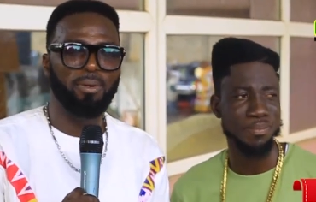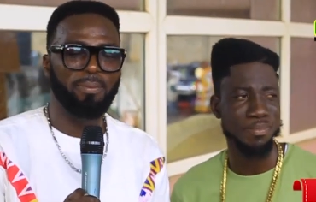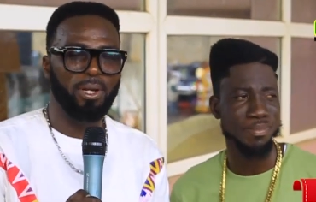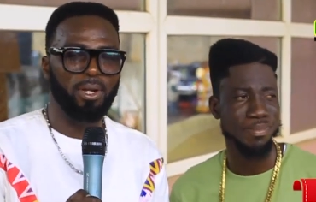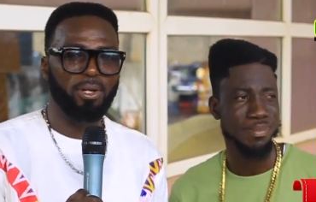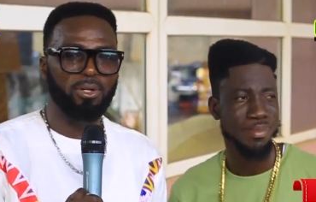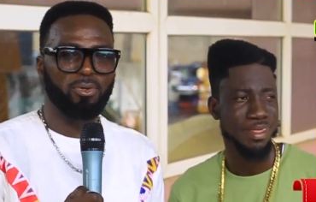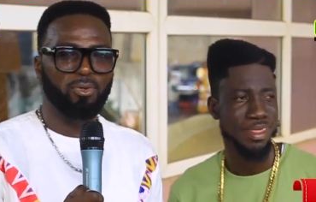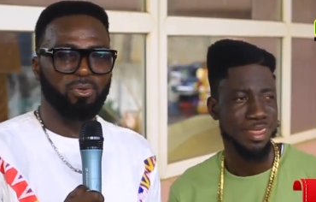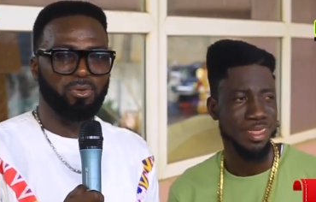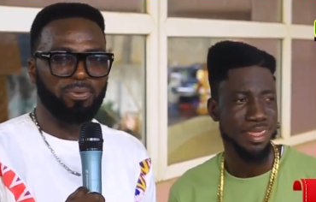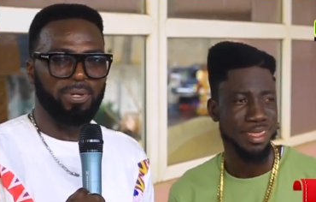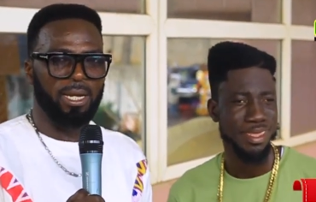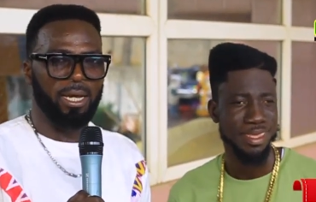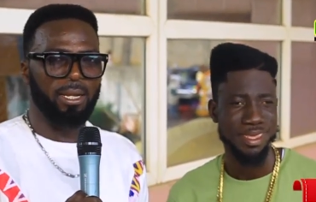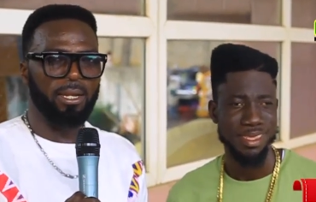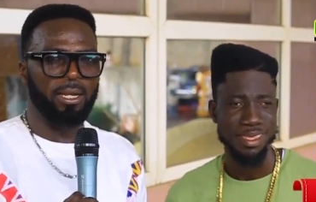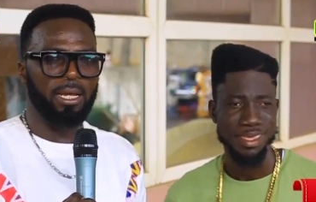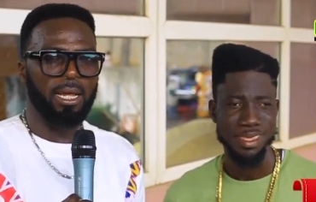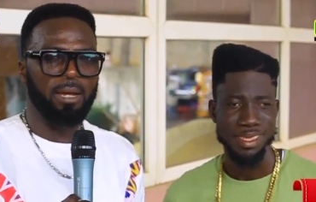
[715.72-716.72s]
Speaker 1: on the two
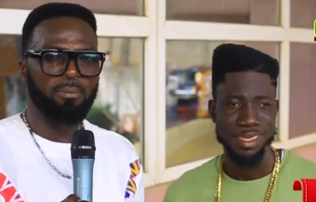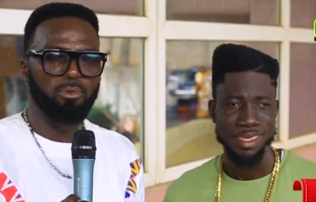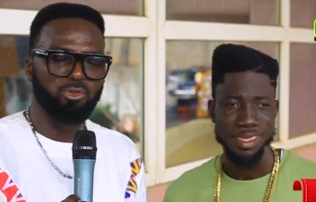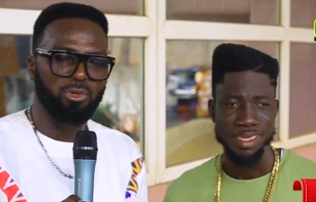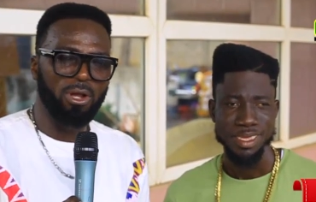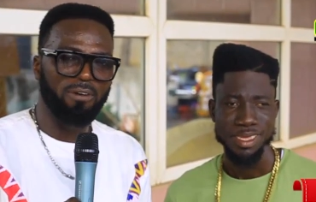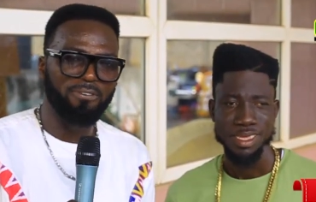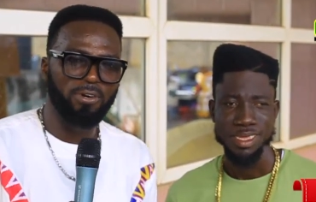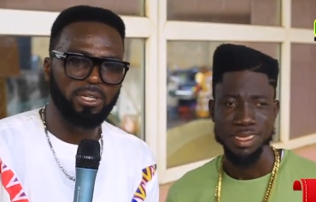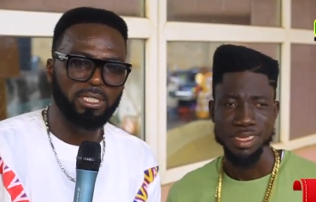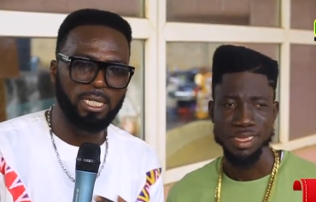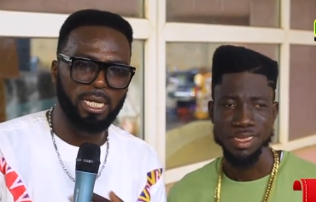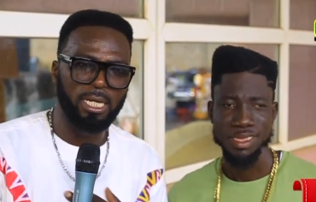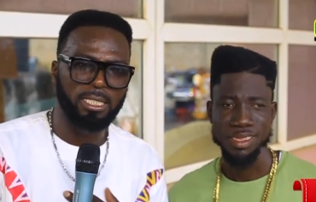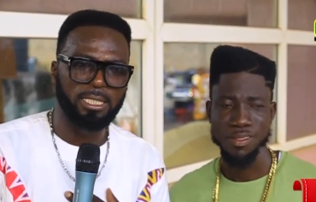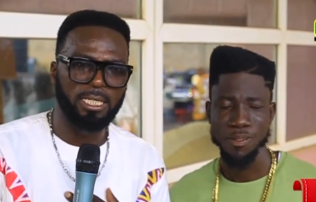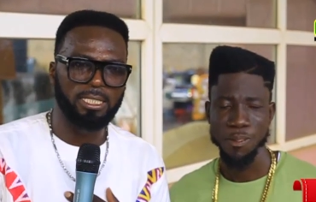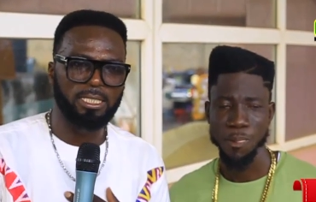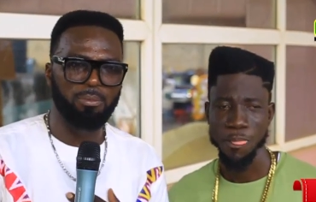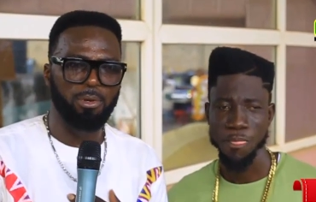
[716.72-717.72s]
gun. I wish you for
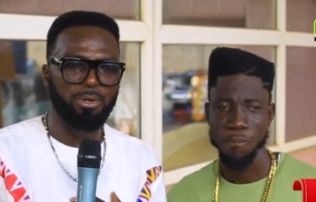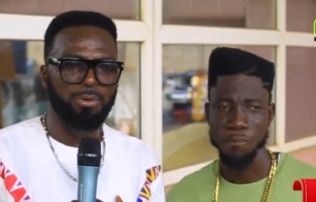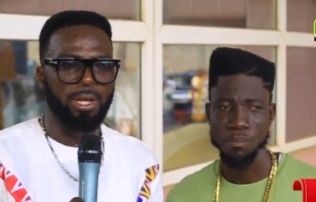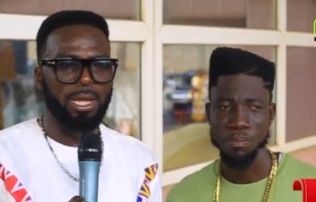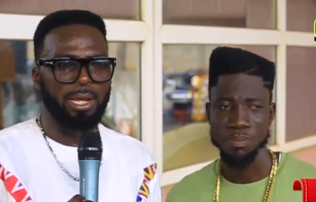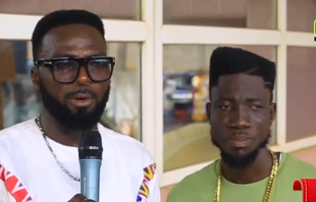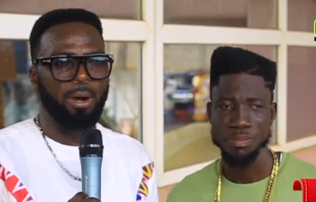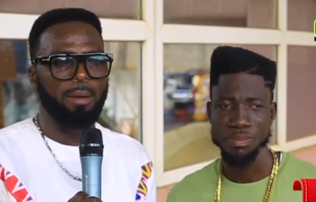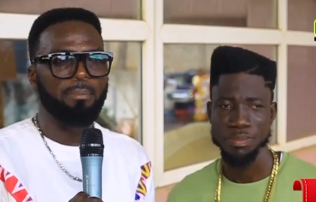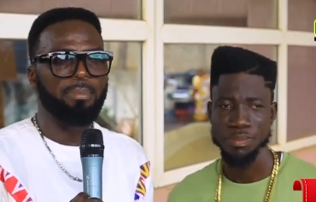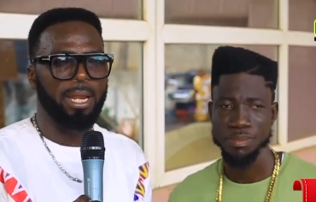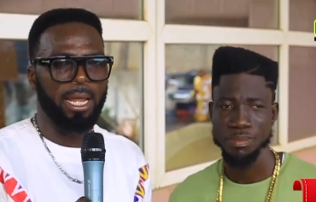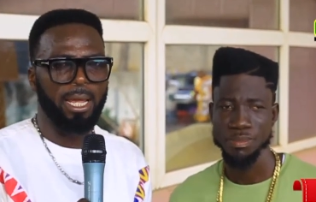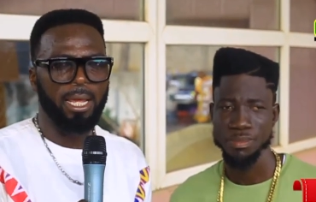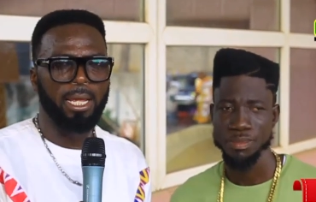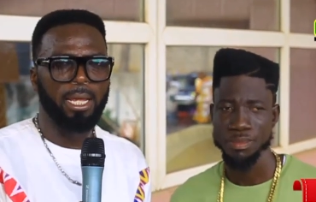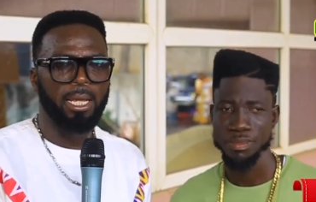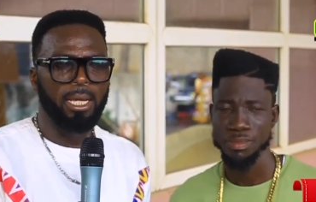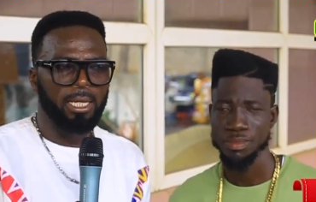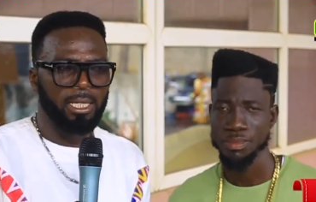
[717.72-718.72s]
that. Yes, a minute, you are
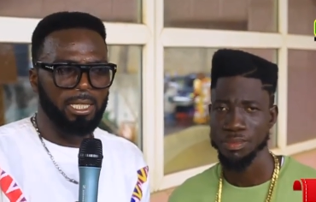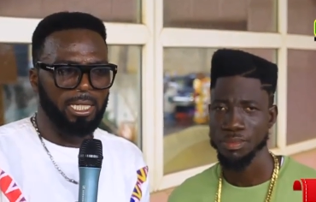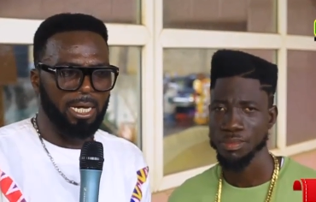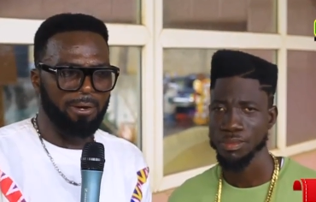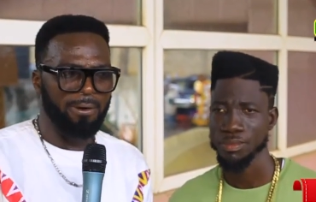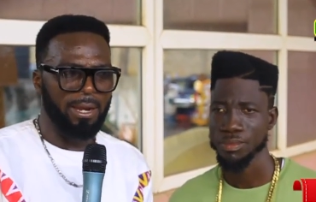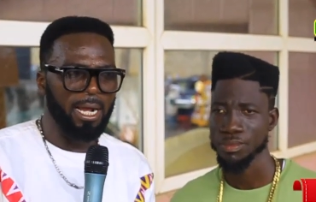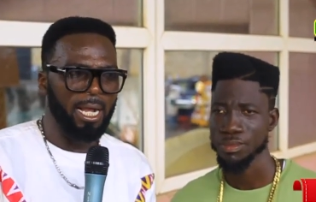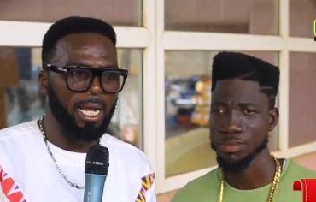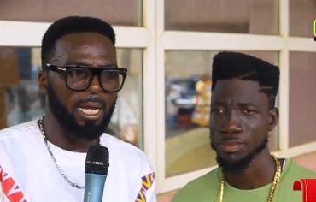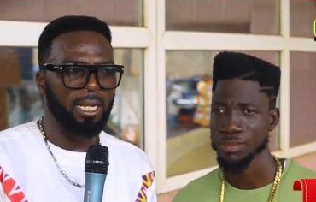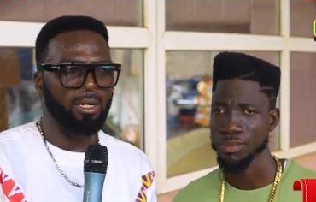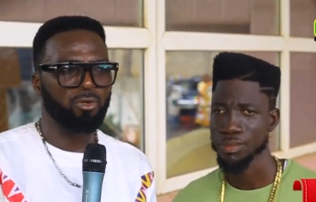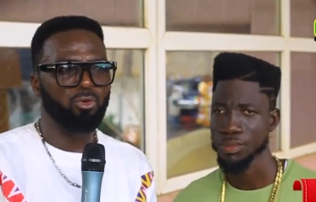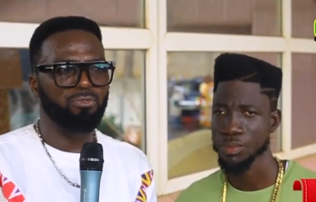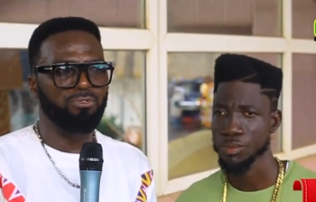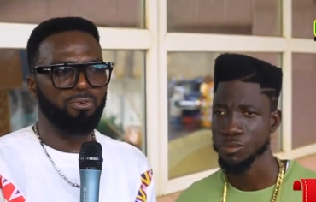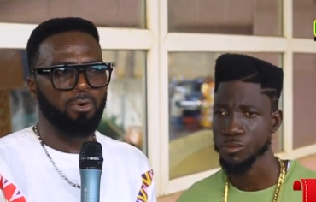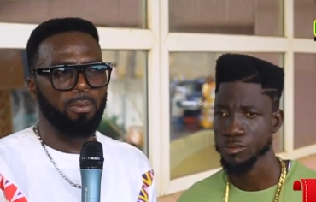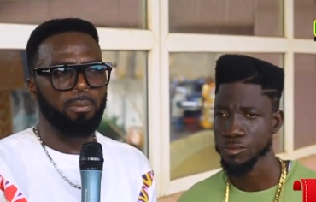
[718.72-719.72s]
bread. The area cannot
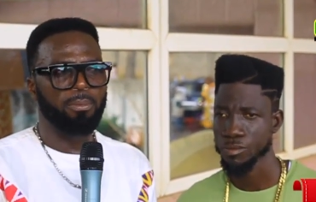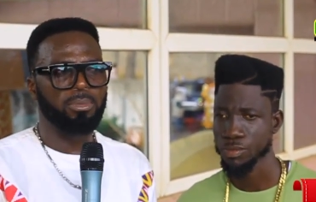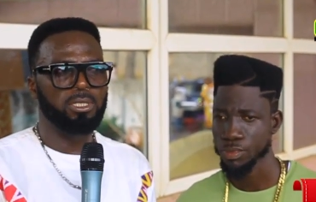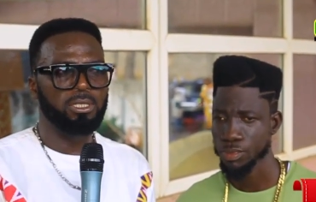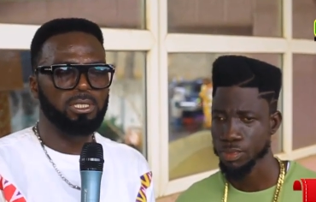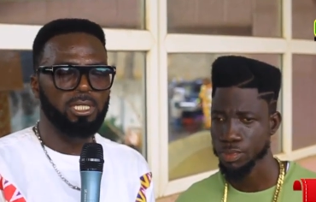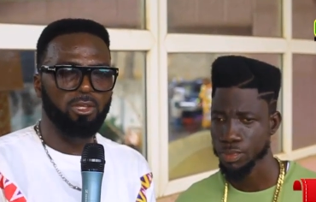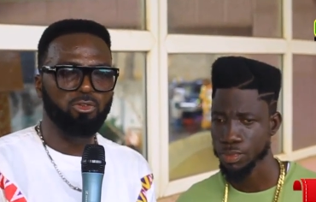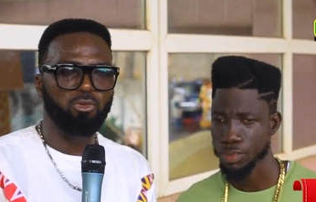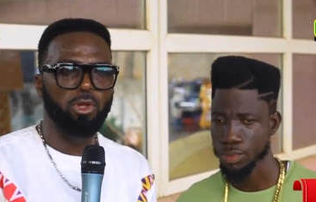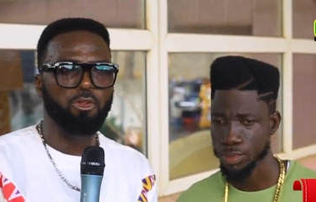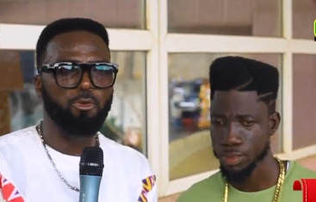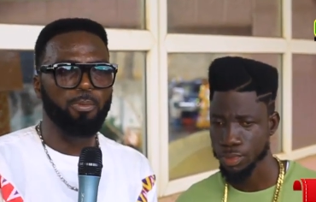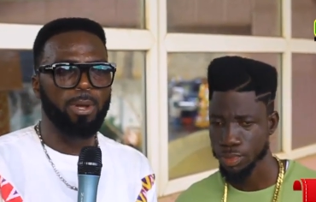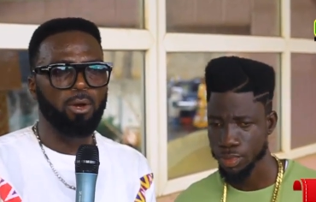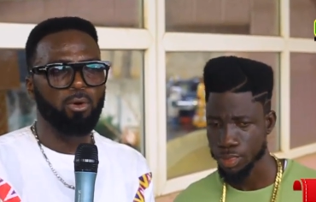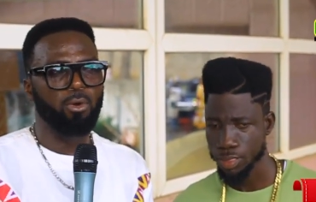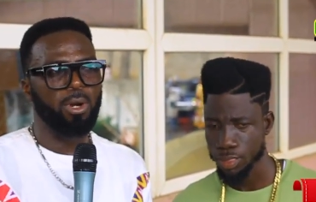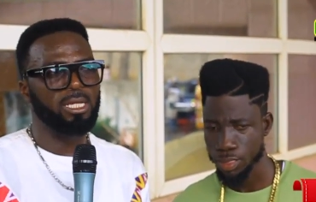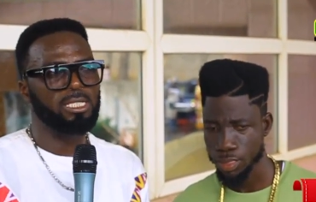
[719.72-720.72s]
to form since you
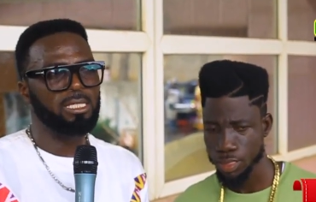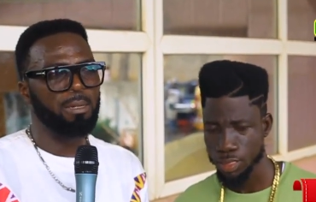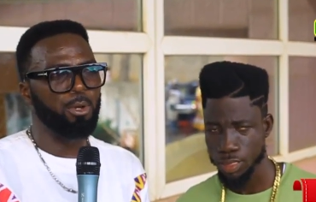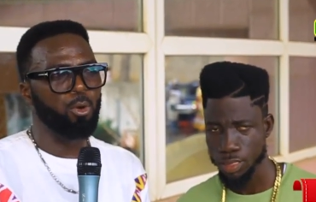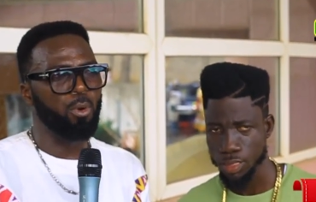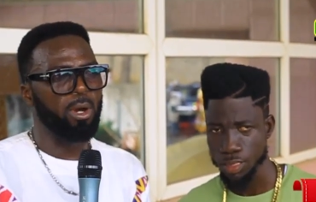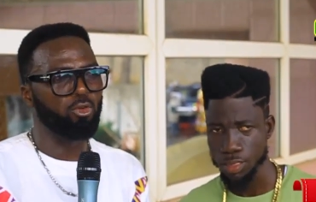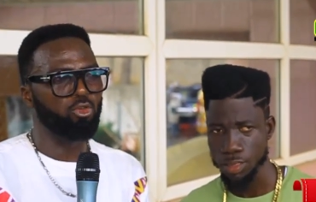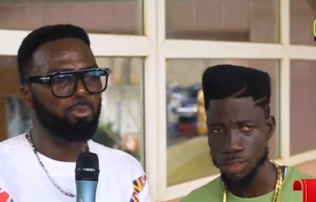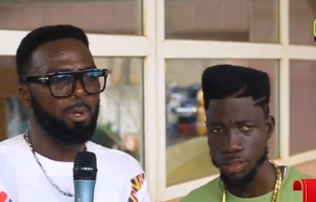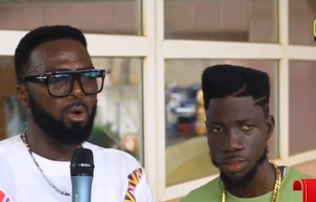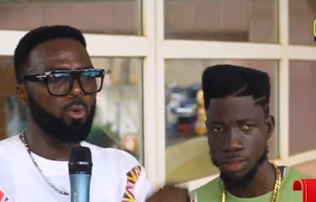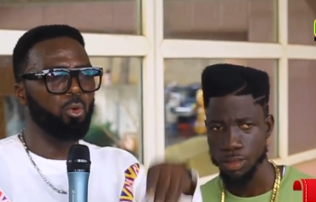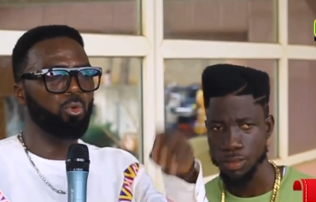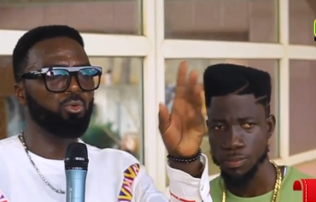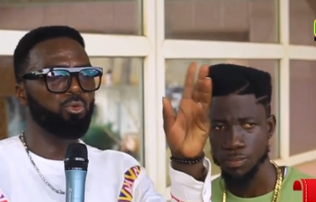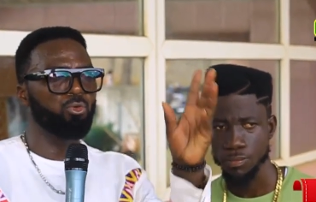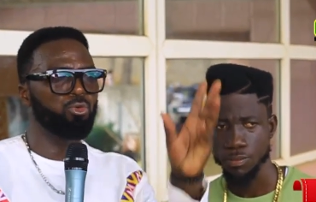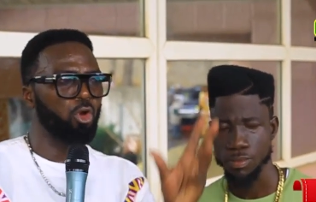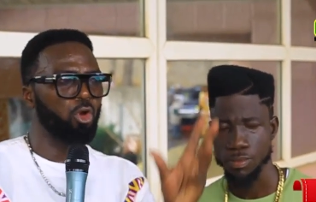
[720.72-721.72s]
make us. We went to young do